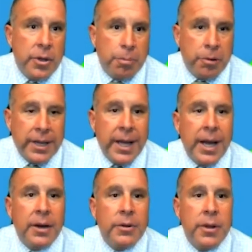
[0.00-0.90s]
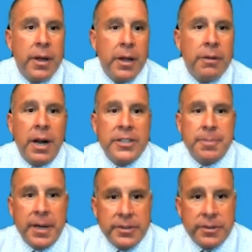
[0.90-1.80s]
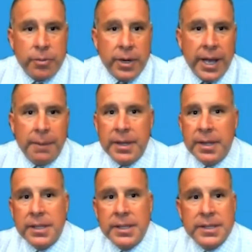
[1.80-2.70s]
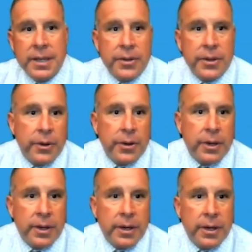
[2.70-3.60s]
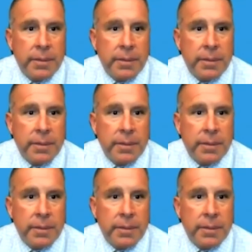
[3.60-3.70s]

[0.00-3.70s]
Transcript: you break down other aspects of what can be done in South Dakota.